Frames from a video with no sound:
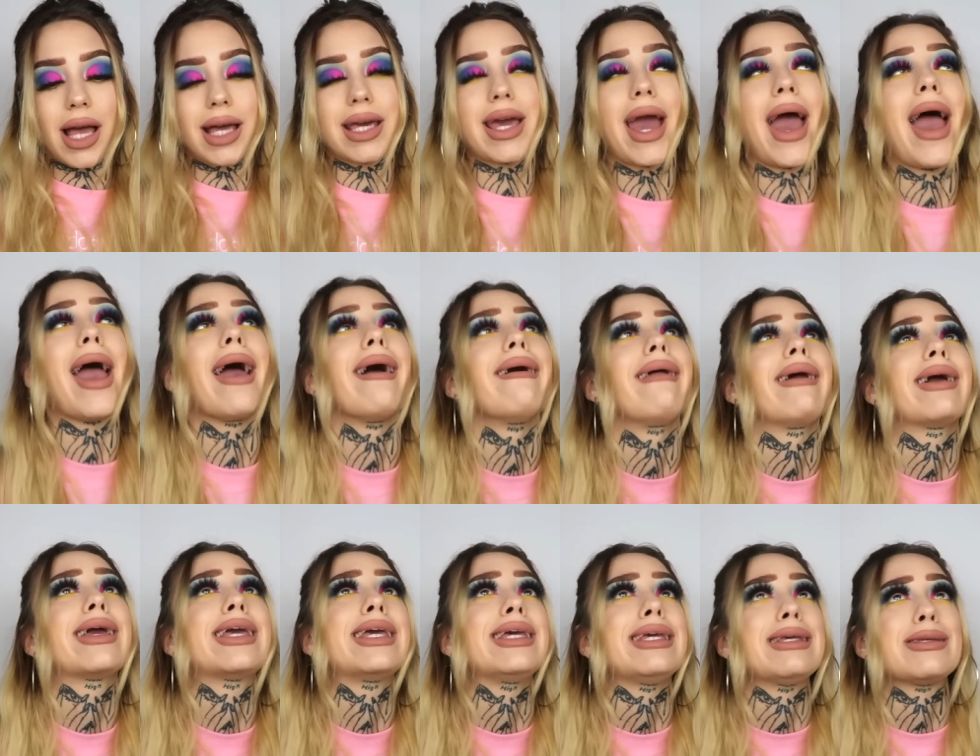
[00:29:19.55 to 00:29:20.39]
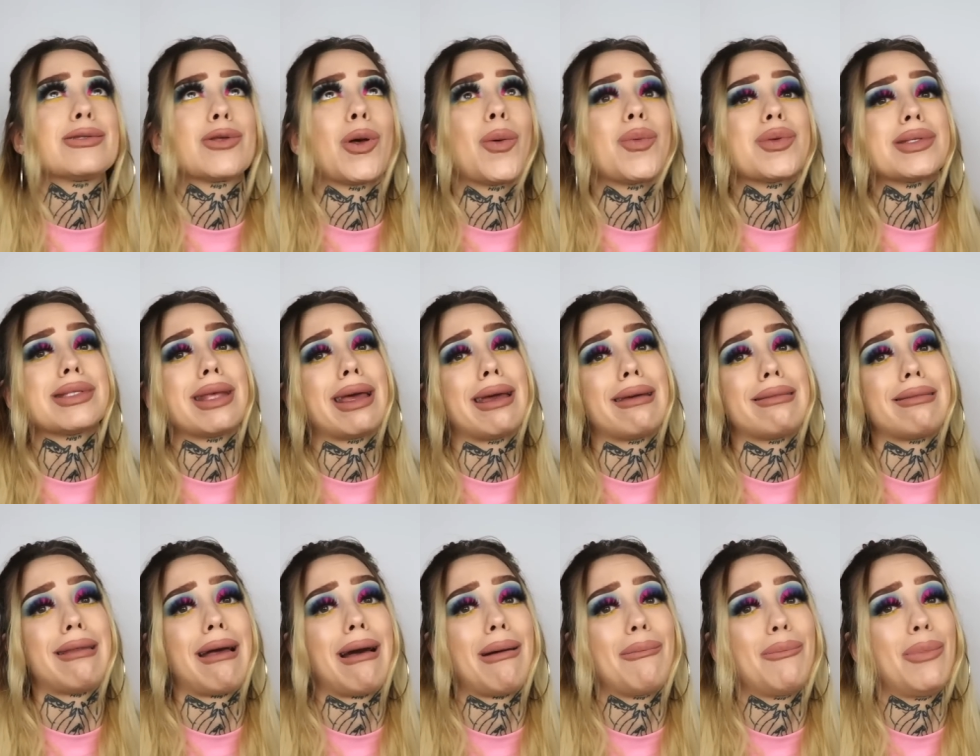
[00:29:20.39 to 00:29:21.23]
Again, I keep stop
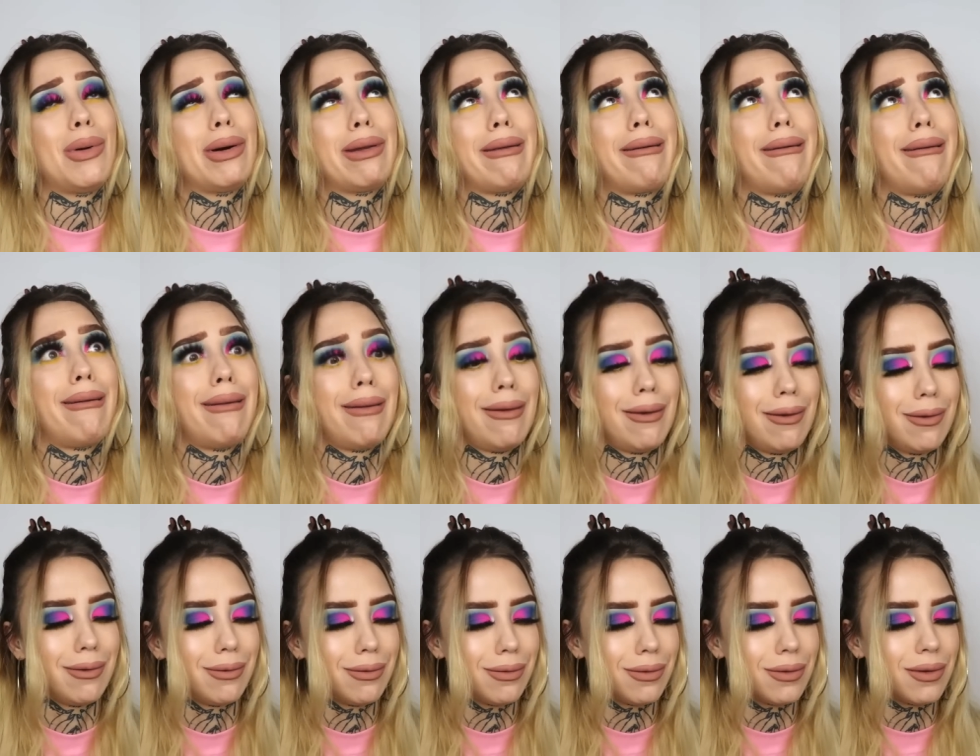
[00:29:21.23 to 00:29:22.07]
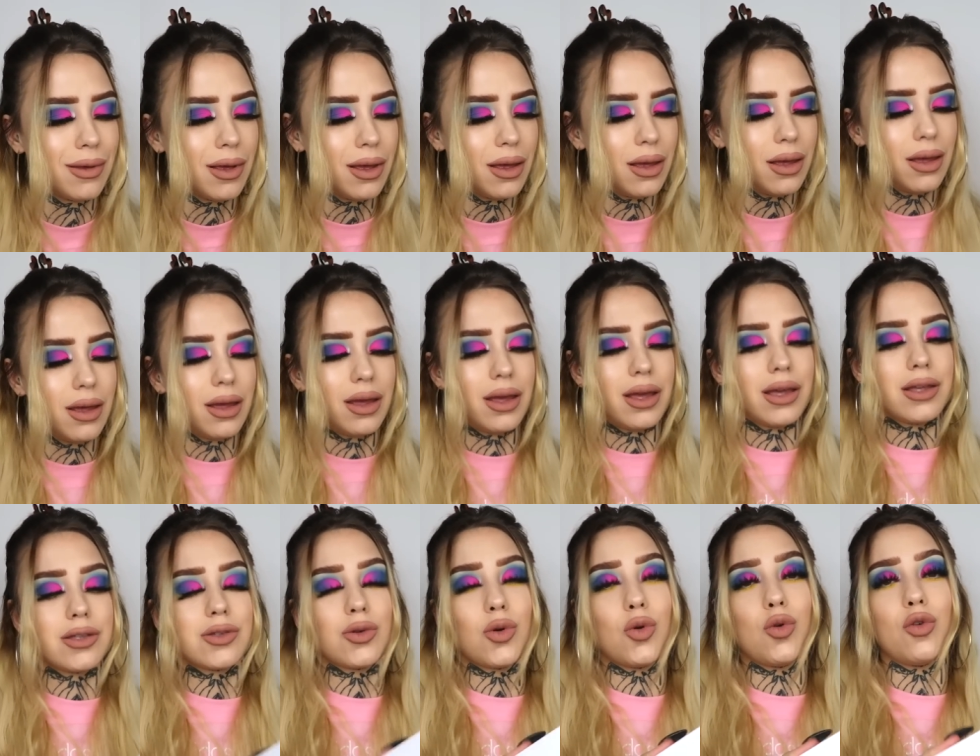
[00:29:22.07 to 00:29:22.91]
saying that, but it is
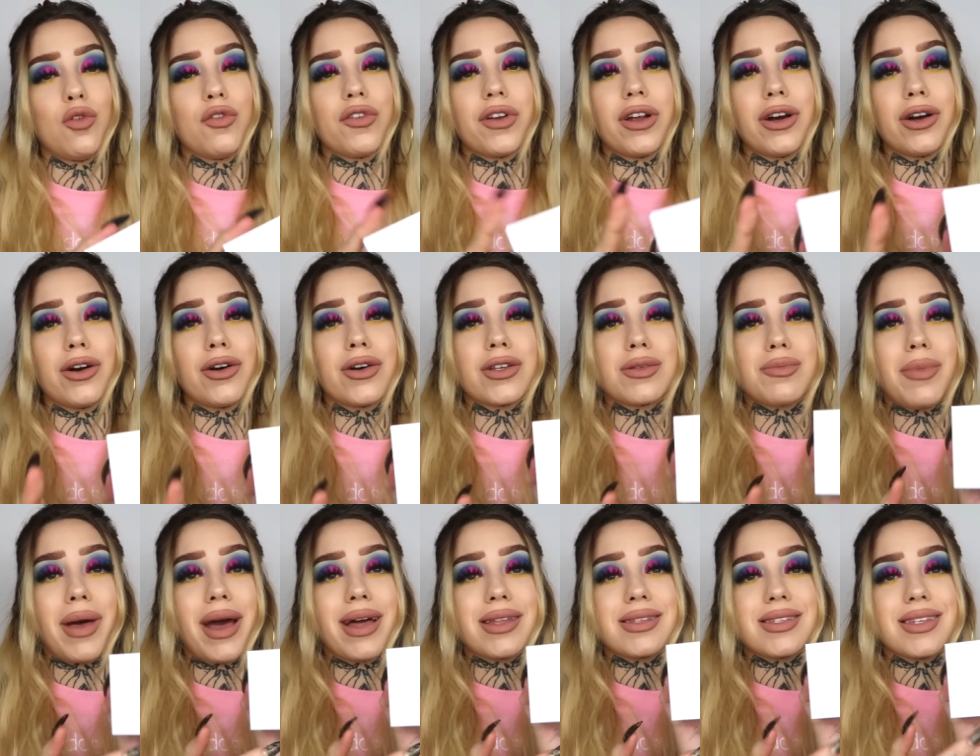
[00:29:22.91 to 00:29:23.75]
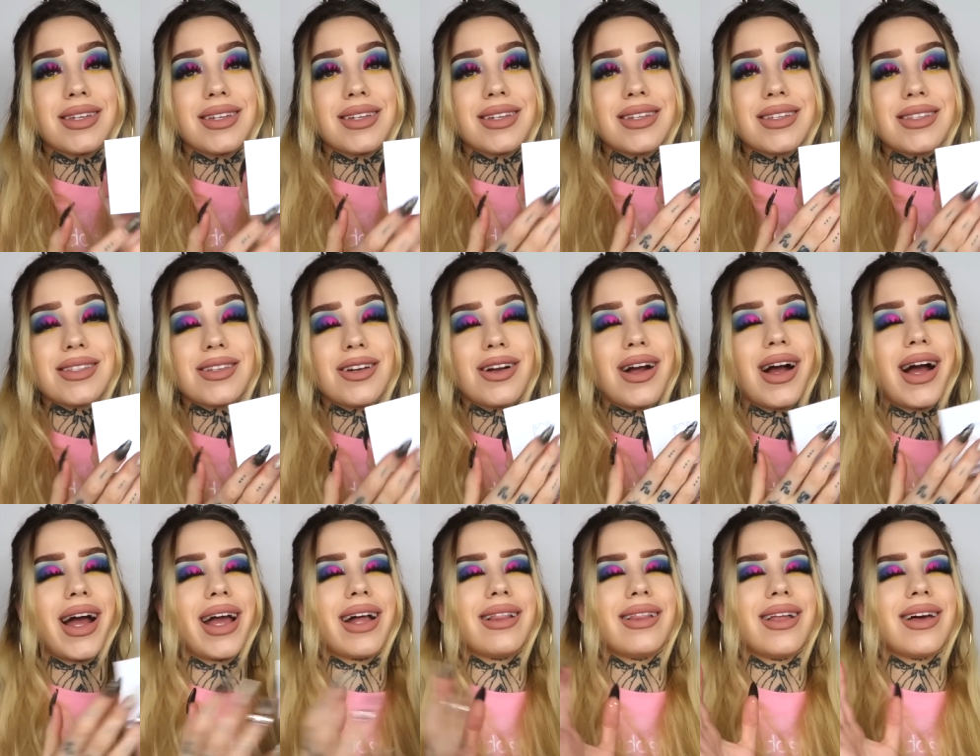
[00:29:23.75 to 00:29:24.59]
is Ofra Cosmetics. Their
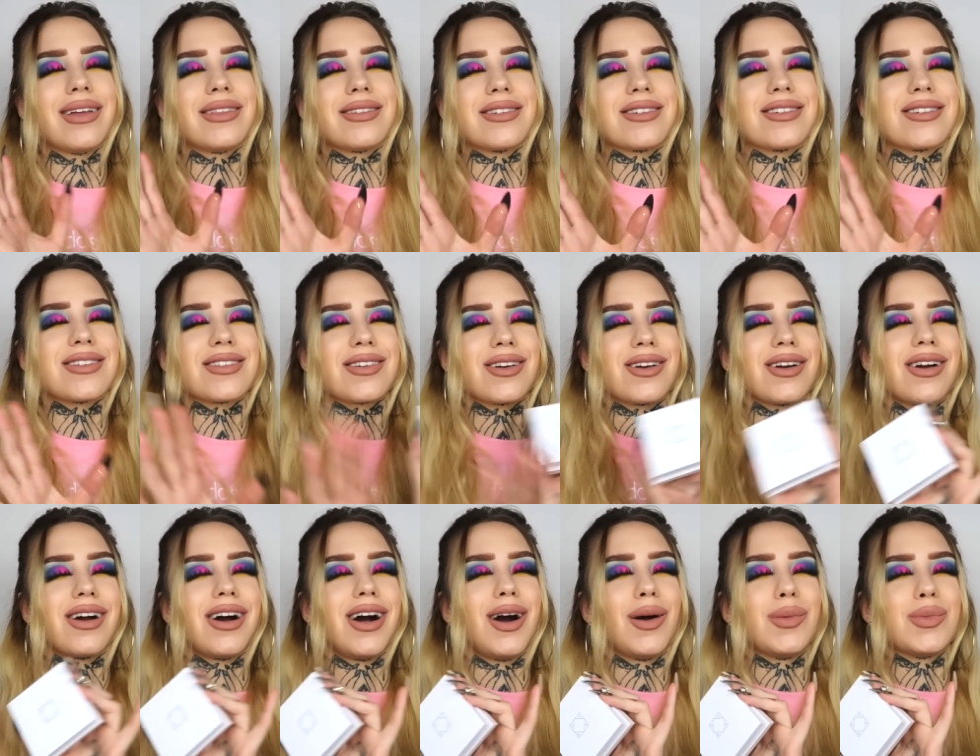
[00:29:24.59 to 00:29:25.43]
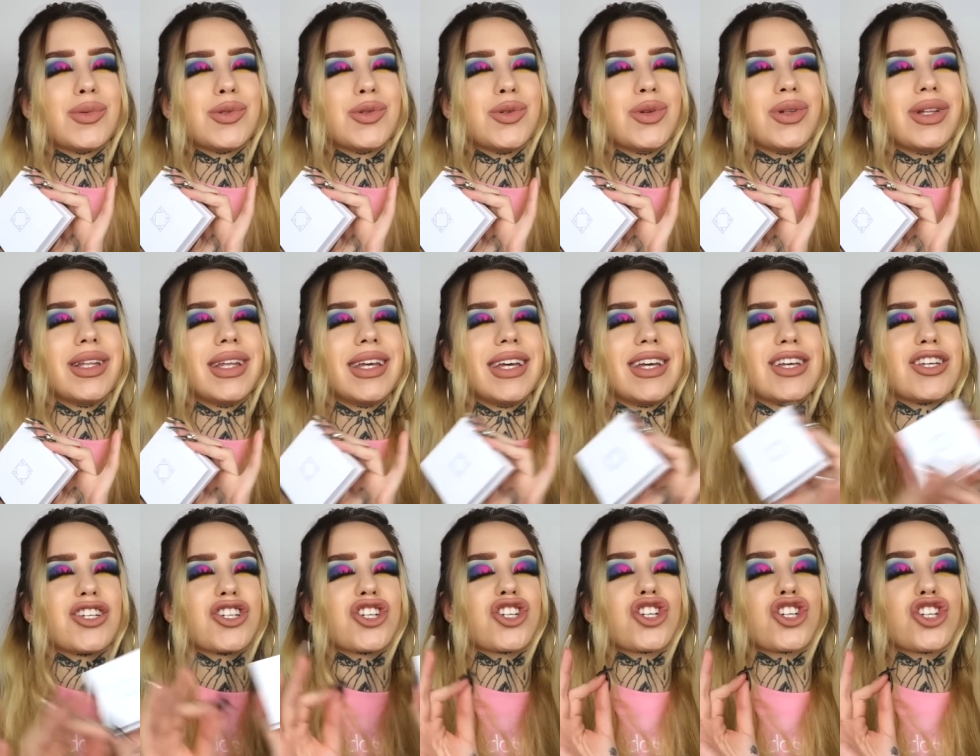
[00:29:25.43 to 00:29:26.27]
highlighters are
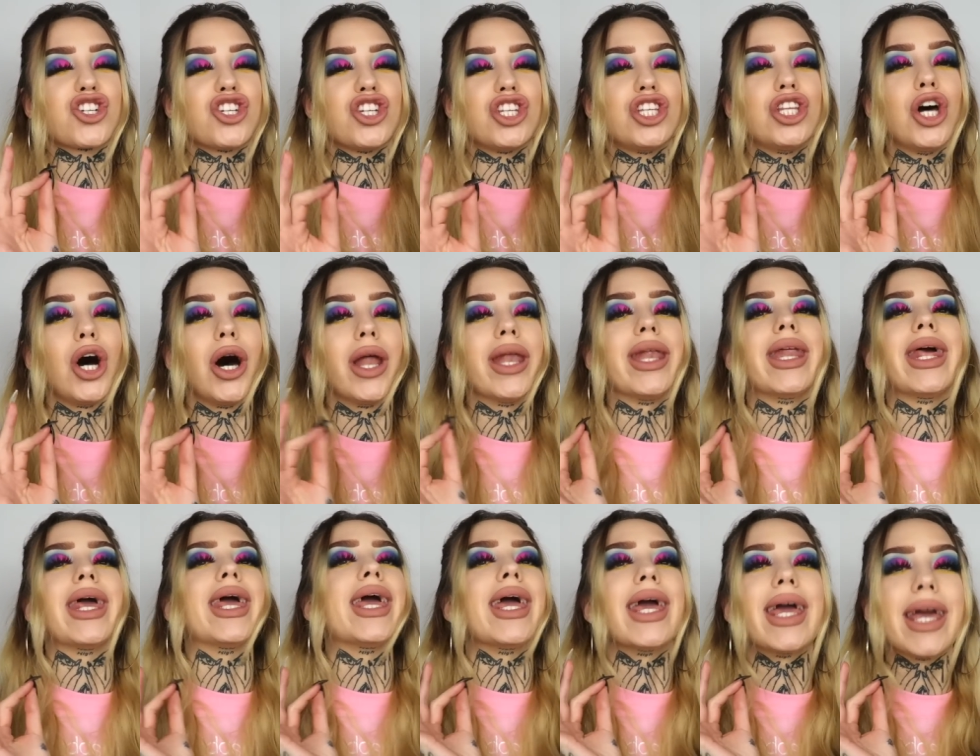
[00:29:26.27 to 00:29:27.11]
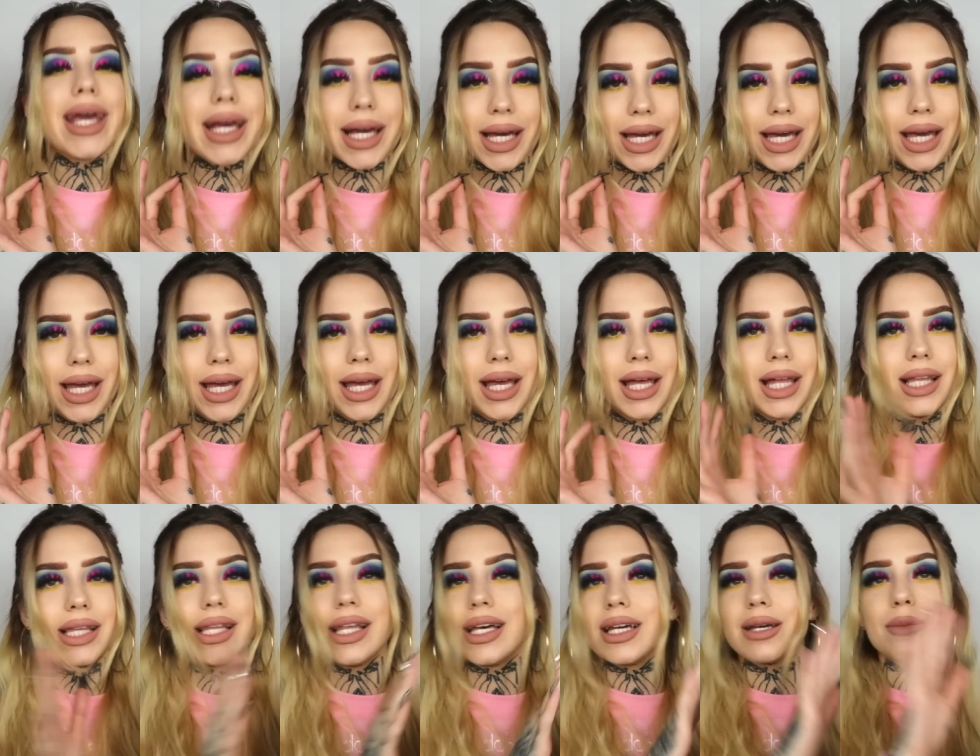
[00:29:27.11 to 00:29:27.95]
absolutely stunning,
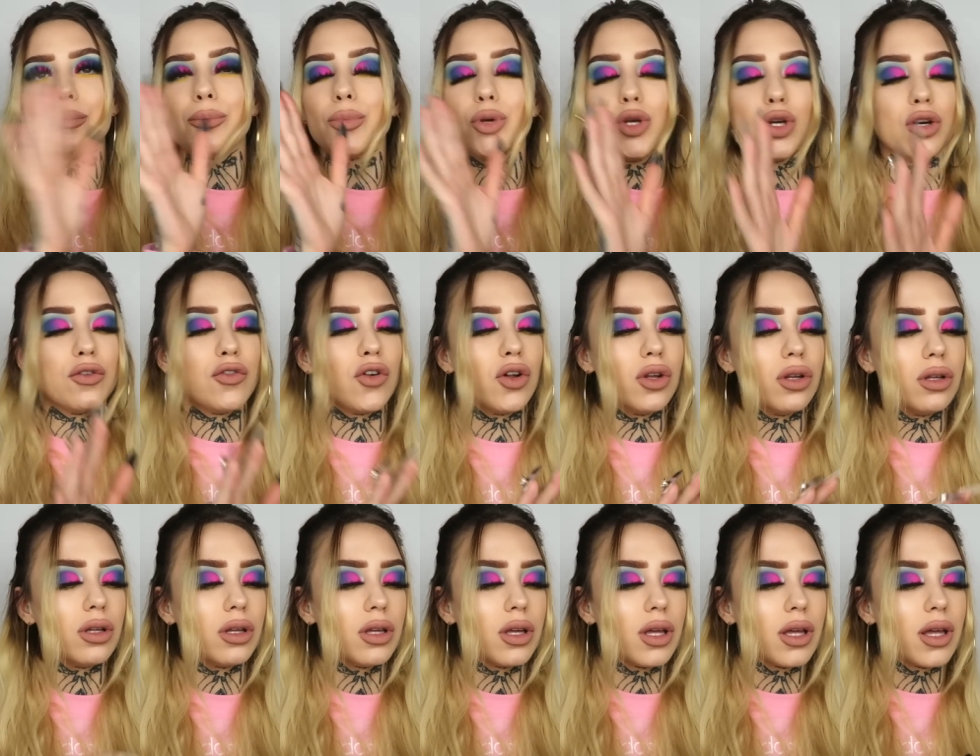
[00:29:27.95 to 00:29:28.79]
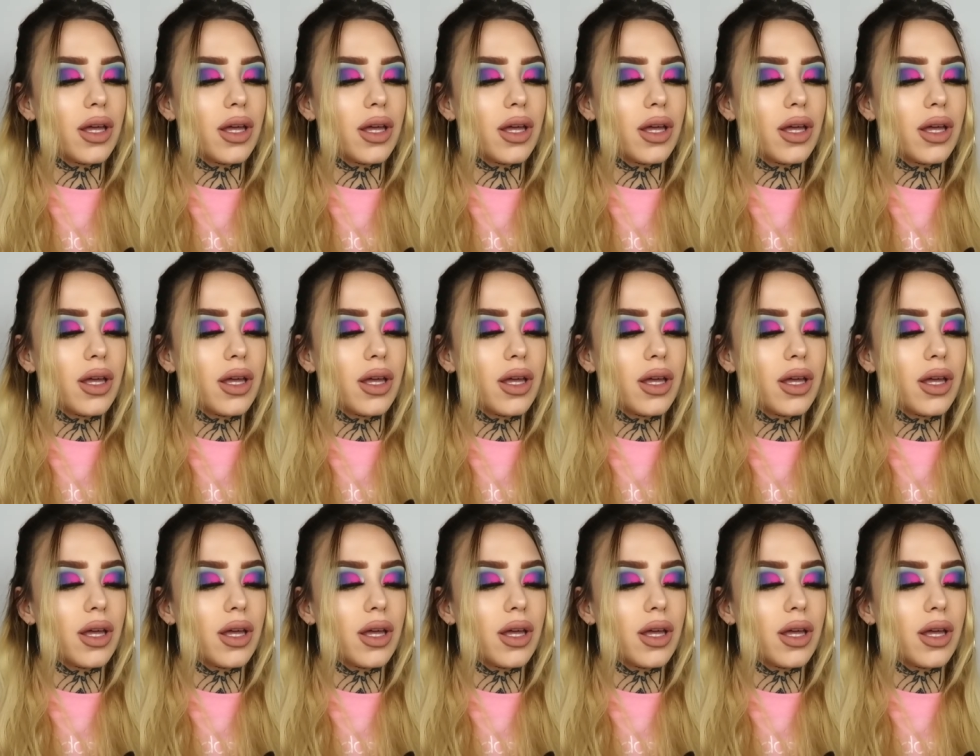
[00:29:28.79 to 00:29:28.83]
like beautiful.